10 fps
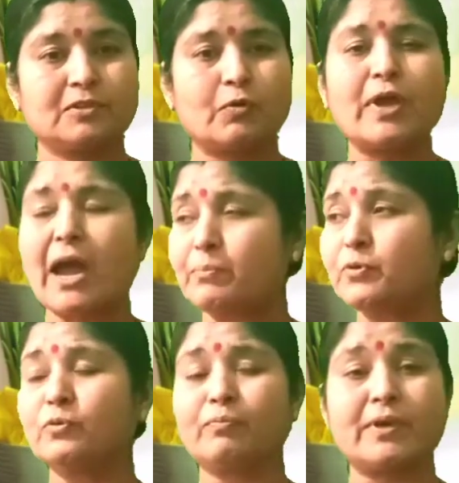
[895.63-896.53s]
We
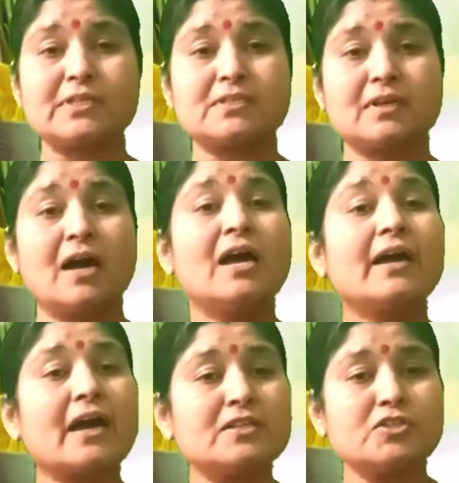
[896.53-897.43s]
have to face the
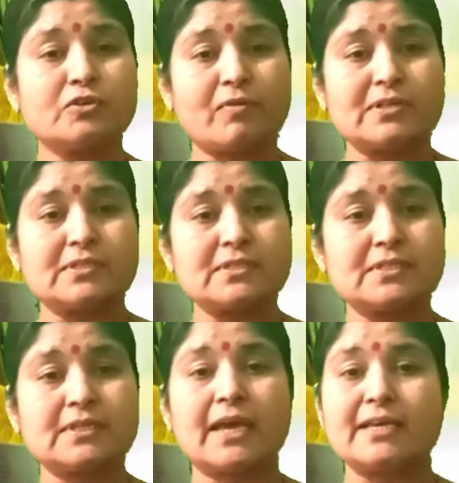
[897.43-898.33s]

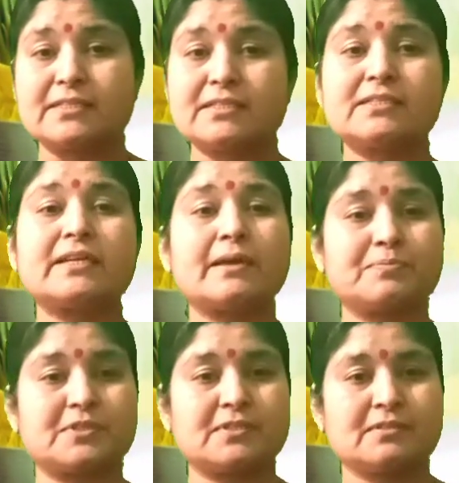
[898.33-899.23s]
consequences as
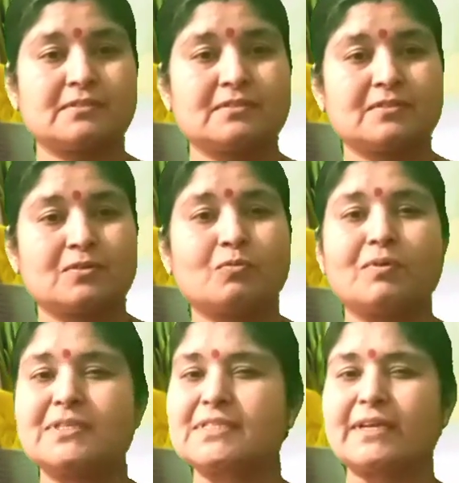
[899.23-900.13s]
steps
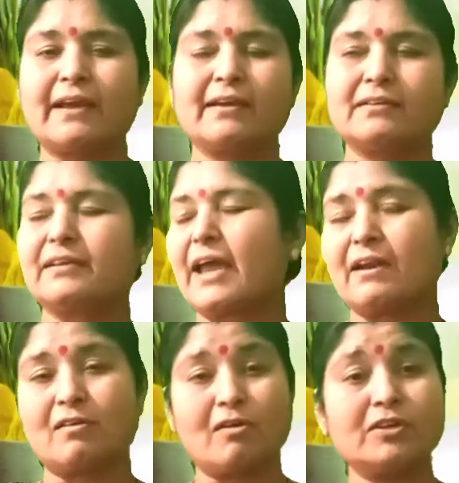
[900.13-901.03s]
once taken
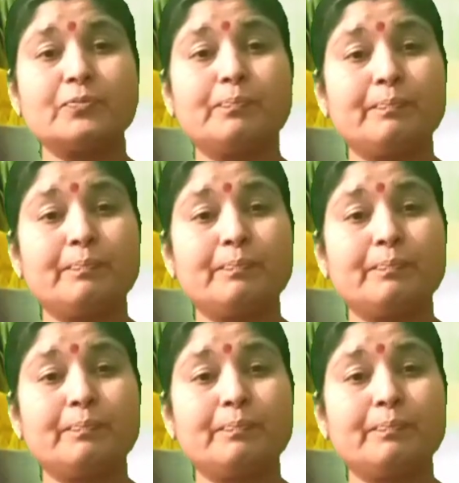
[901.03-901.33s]
cannot